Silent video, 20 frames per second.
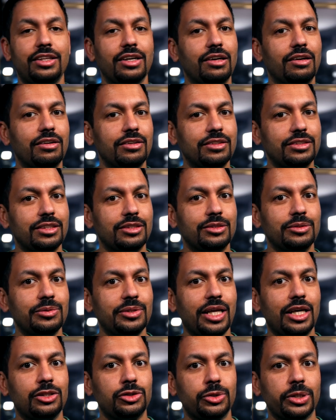they're they're doing
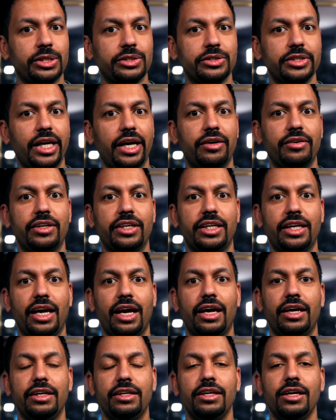that trickle down
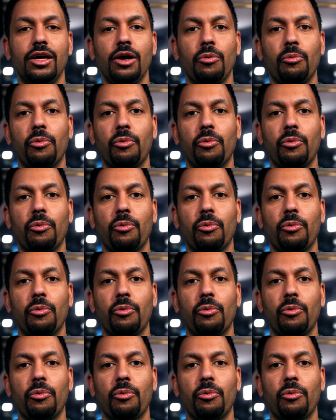again,